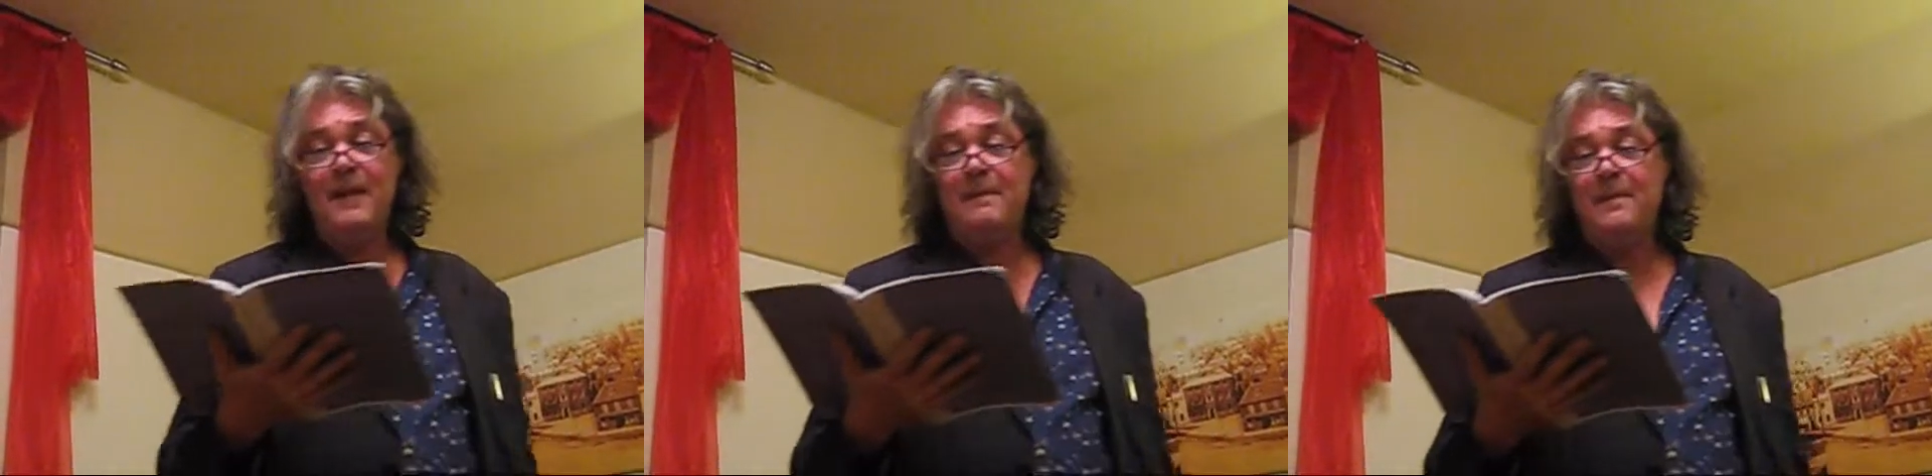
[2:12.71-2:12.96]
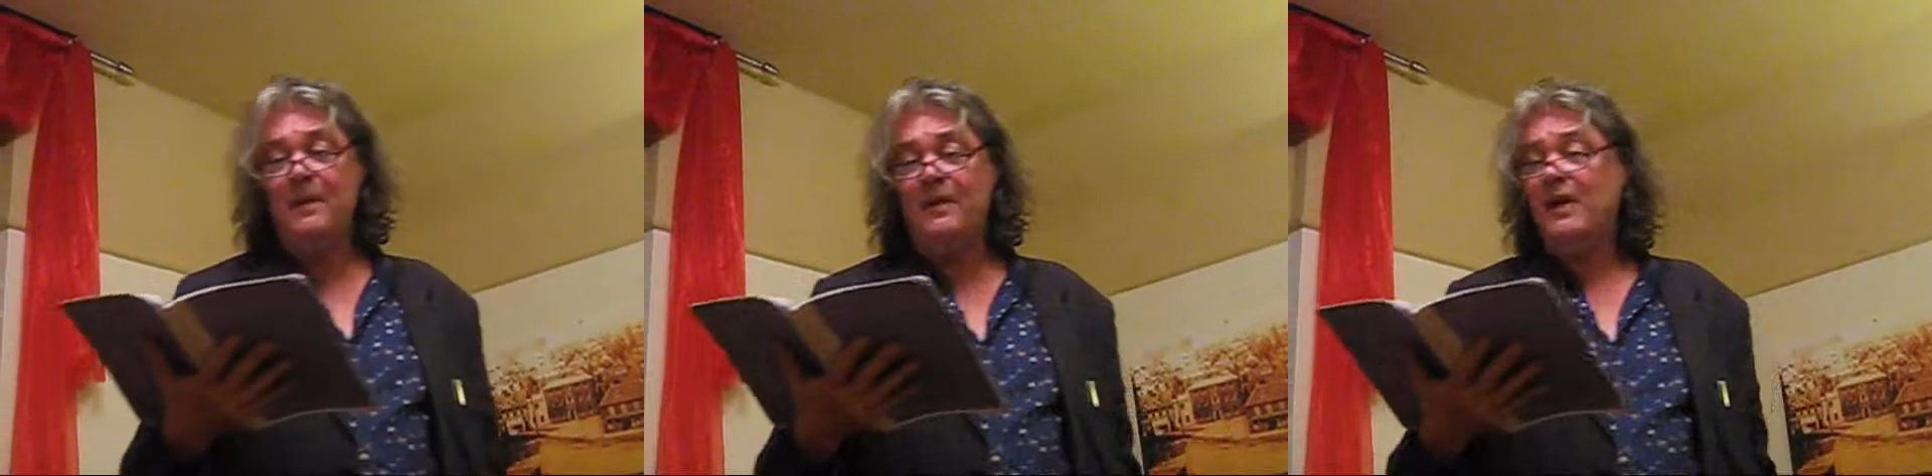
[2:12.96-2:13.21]

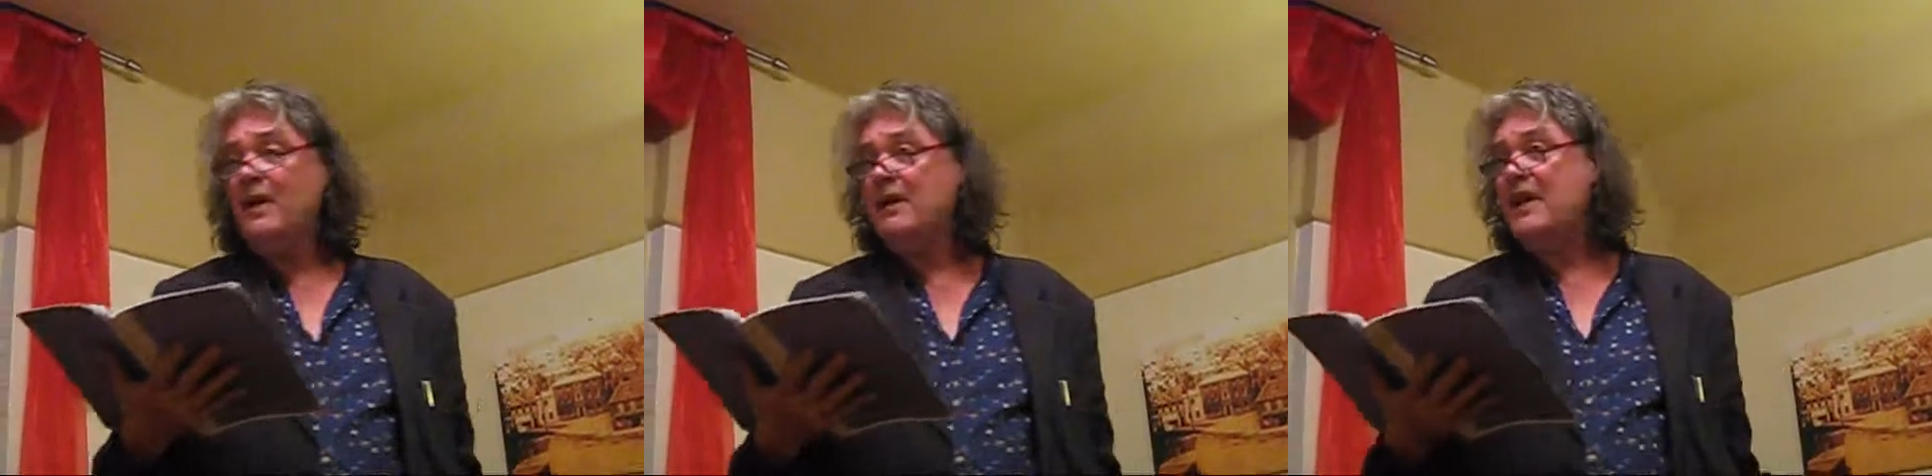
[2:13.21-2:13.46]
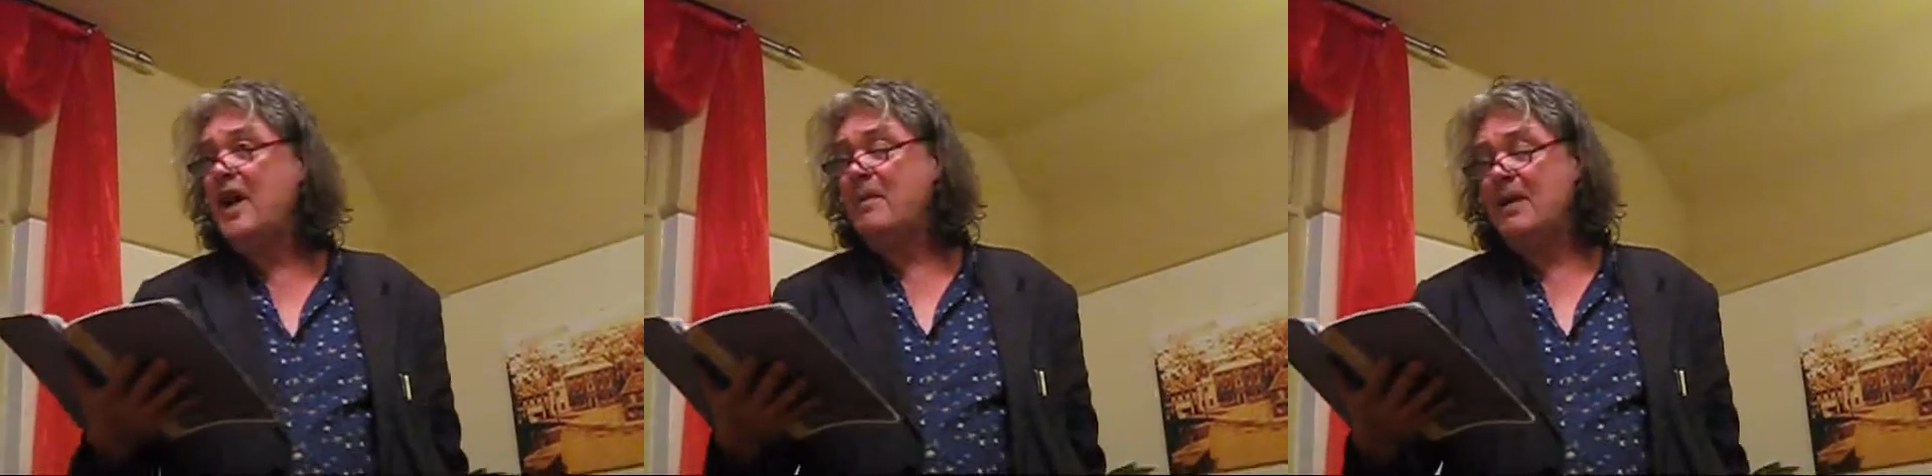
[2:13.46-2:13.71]
people are
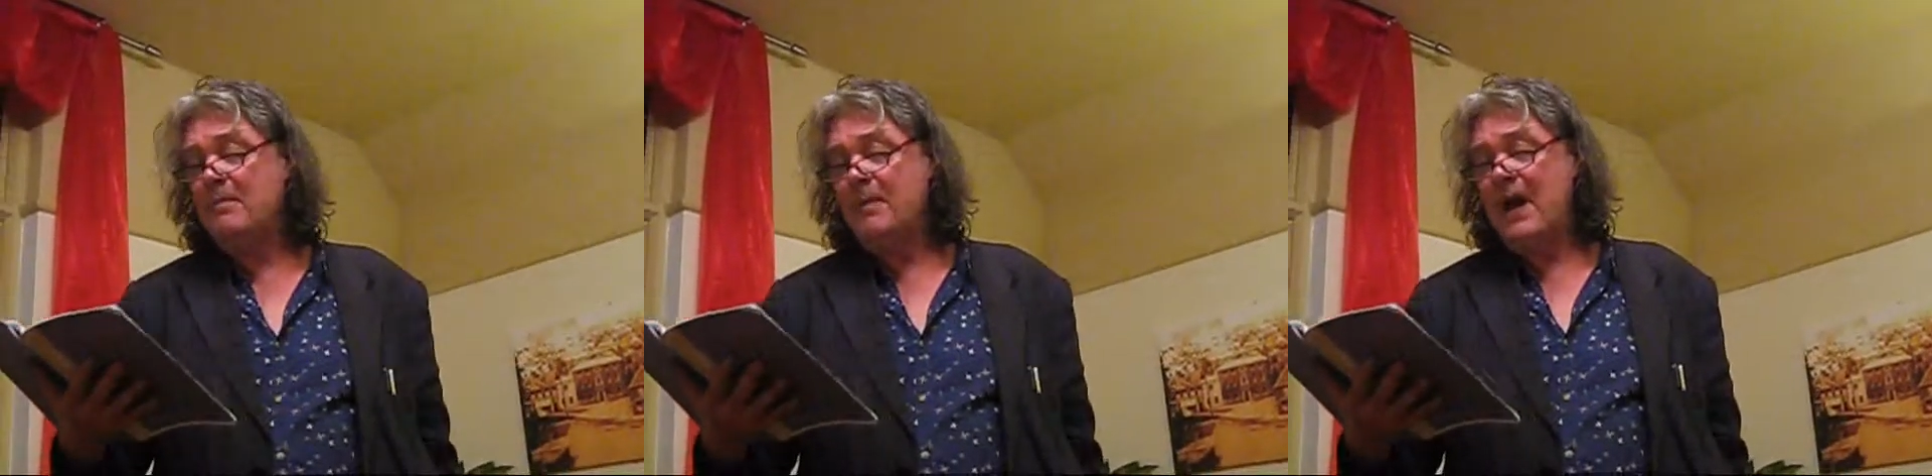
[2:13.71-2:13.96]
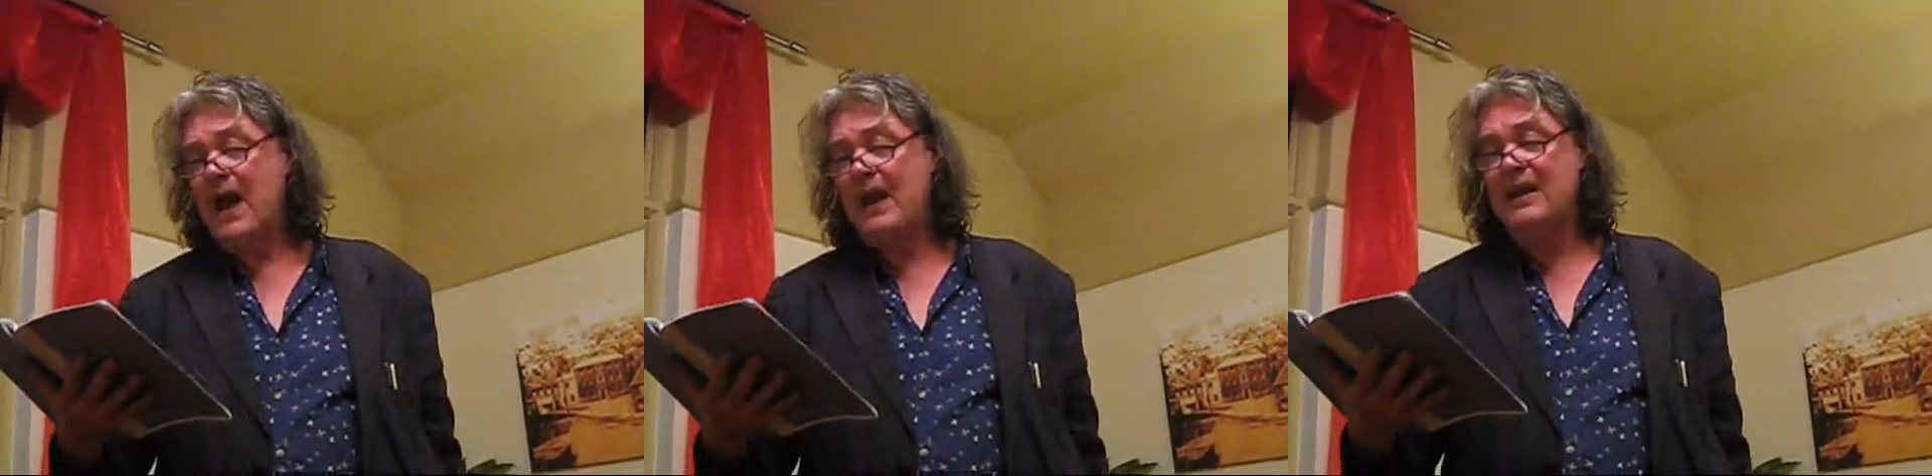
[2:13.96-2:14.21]
coming
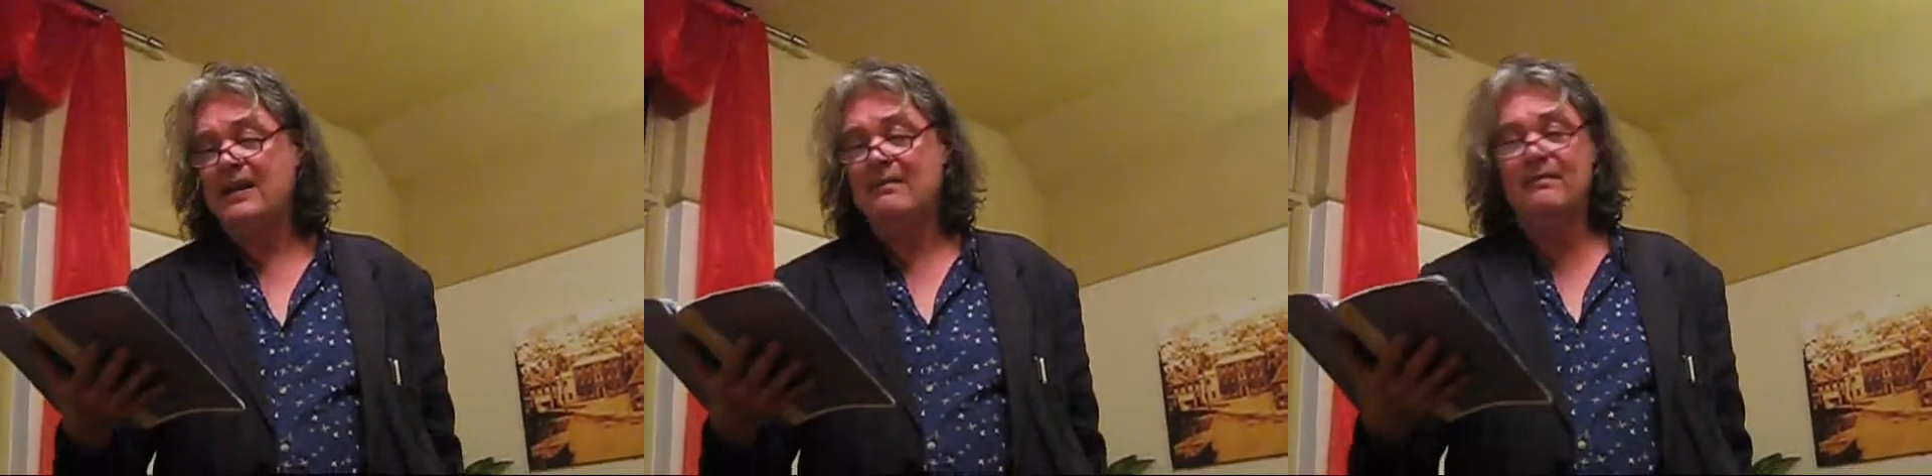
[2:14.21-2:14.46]
back.